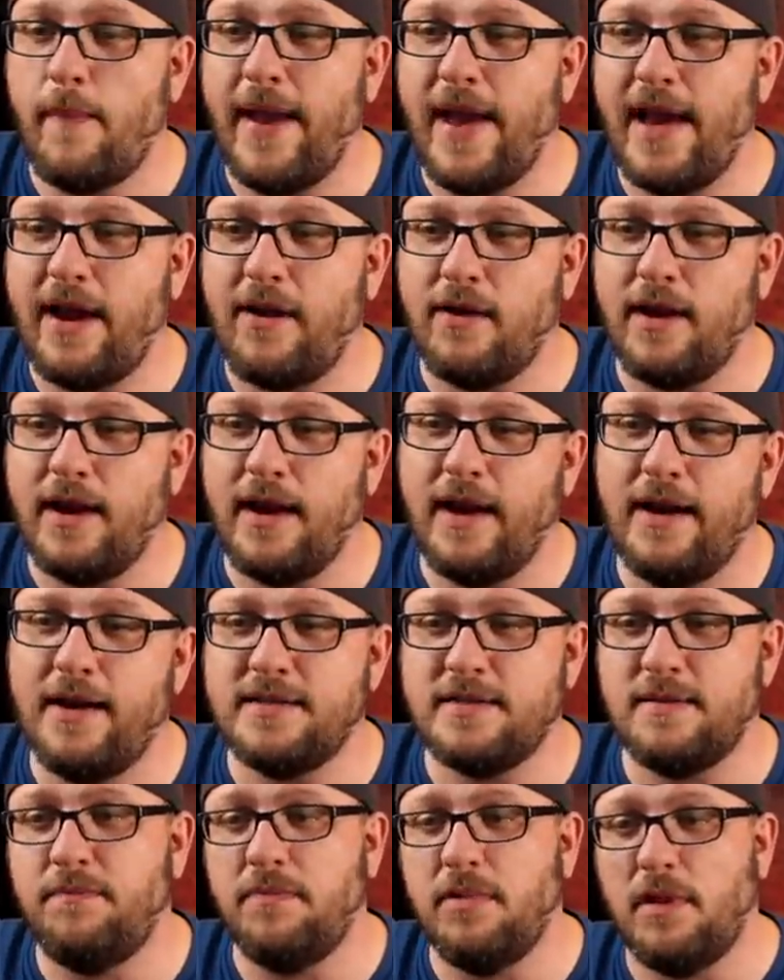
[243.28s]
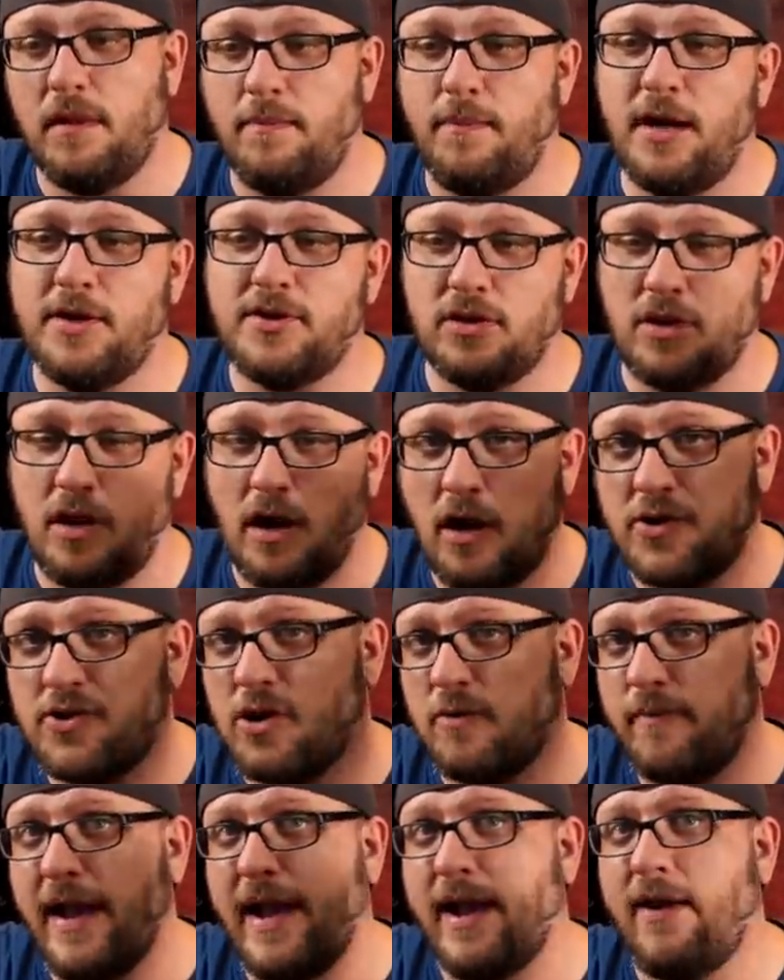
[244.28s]
battery, it is a much
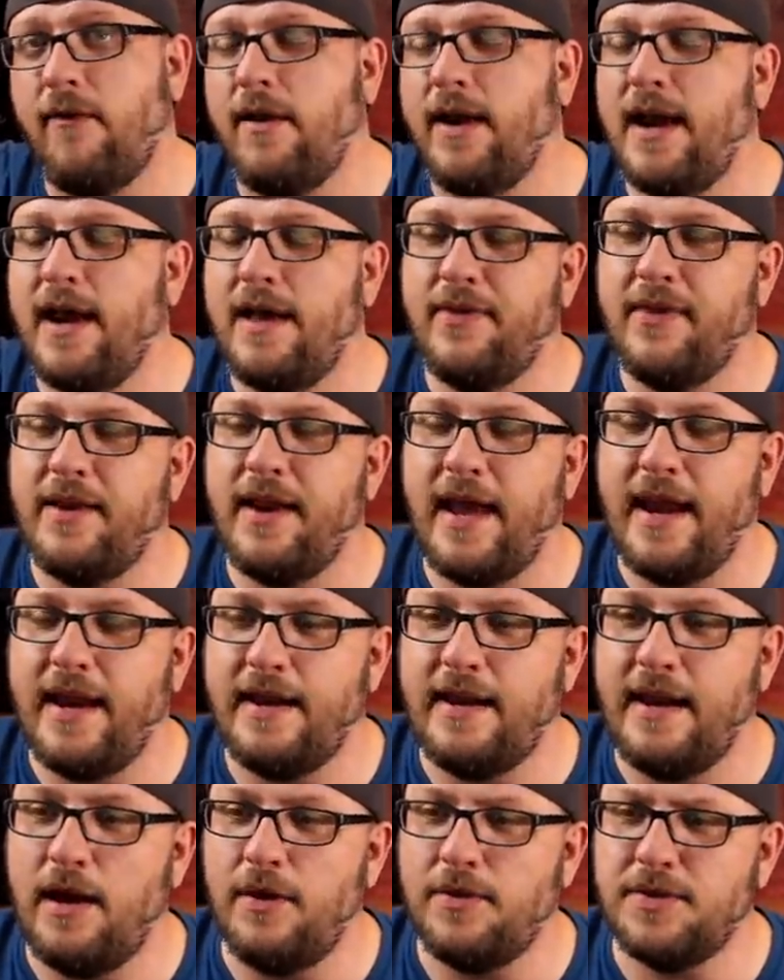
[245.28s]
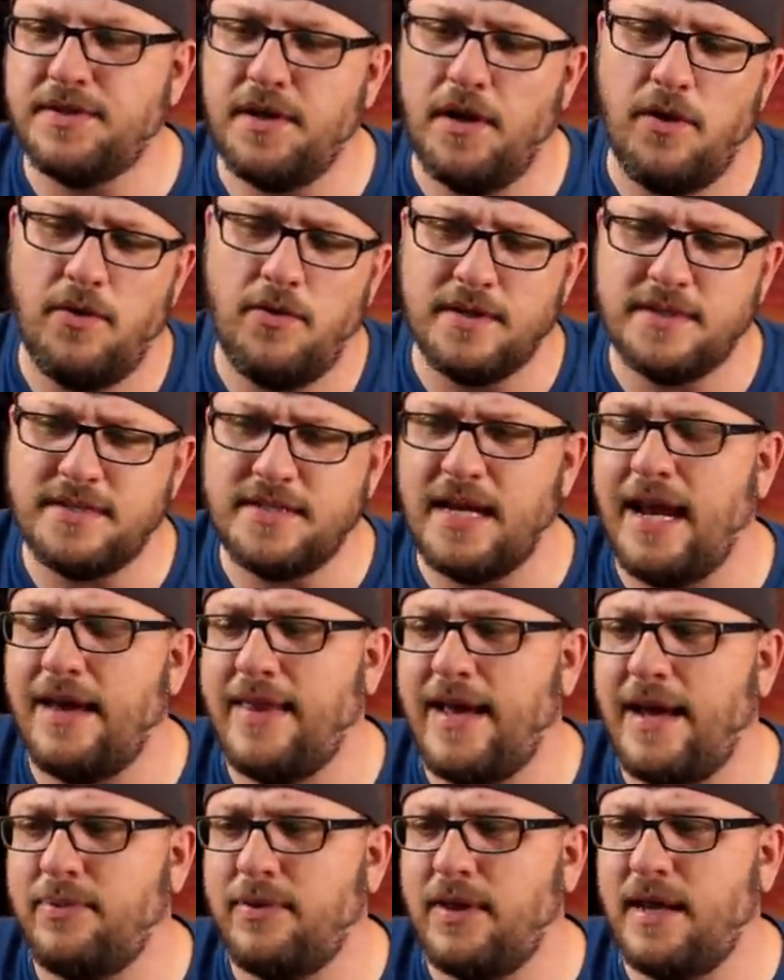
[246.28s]
larger battery on the 9 now. So we'll see how
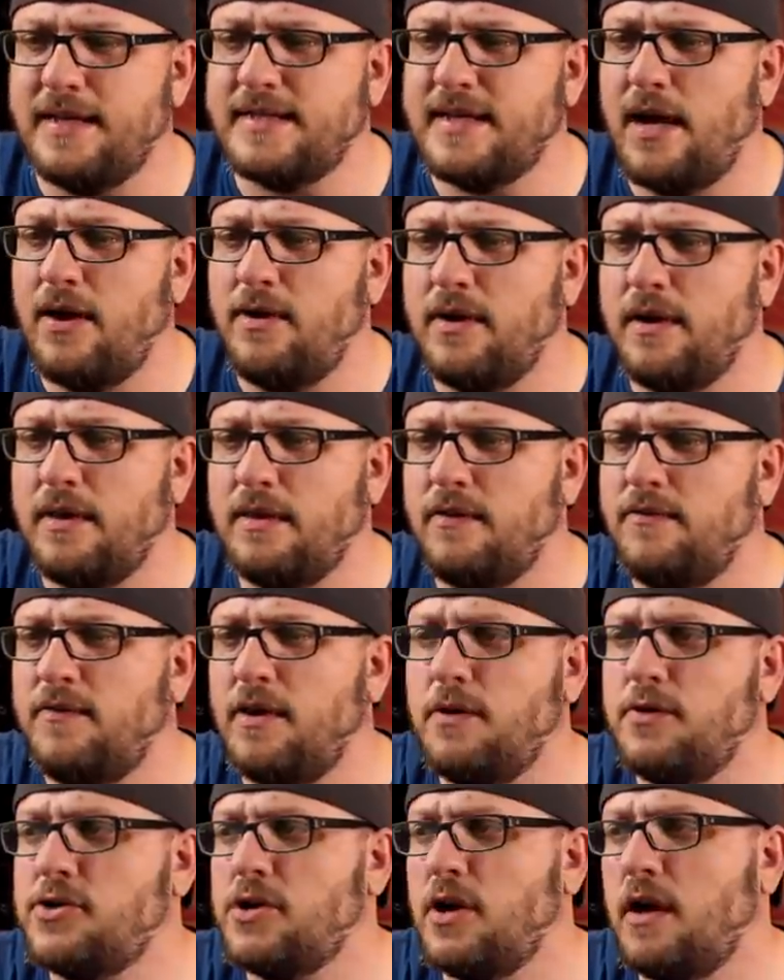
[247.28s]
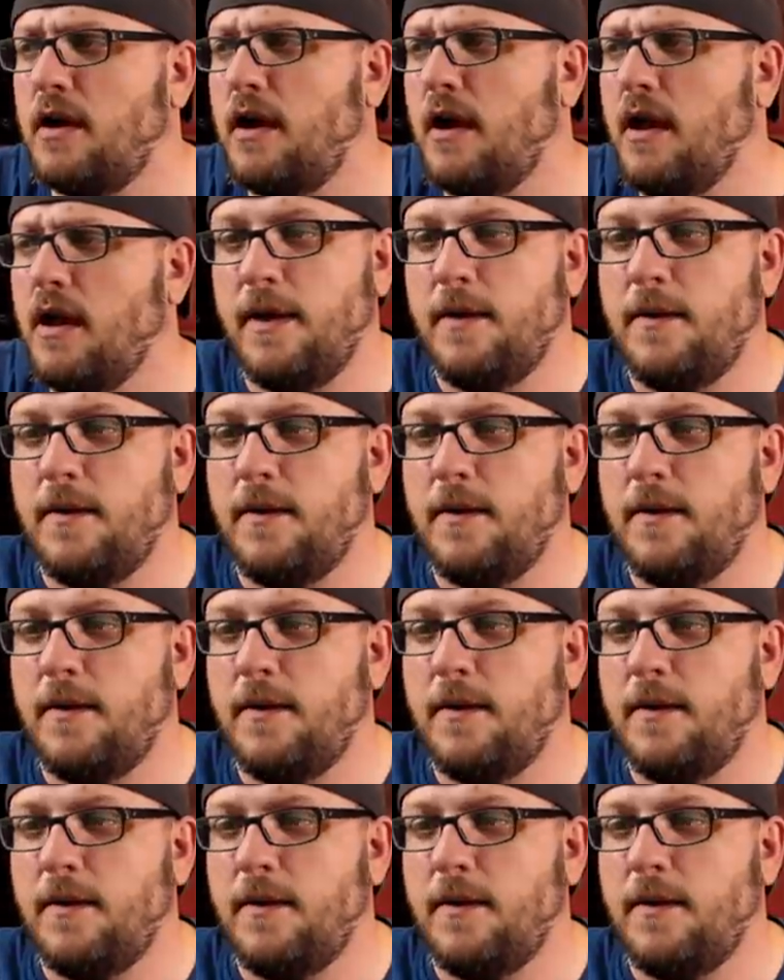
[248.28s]
that plays out in the future.